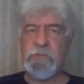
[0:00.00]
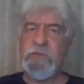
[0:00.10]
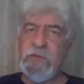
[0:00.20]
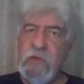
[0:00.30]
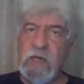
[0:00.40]

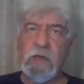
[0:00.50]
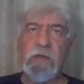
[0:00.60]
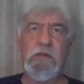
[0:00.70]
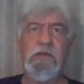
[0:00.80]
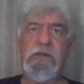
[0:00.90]
But now
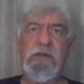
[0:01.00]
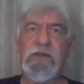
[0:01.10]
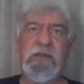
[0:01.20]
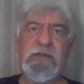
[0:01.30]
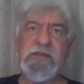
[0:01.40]

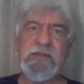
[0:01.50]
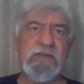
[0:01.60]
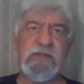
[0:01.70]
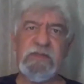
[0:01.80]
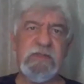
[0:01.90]
it
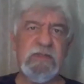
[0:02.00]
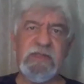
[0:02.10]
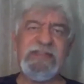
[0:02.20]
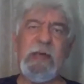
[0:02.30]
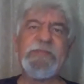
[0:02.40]
is
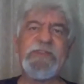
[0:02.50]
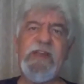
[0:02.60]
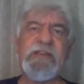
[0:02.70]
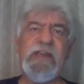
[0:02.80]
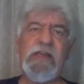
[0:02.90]
it's
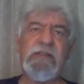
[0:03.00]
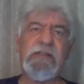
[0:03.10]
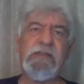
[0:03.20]
upside down.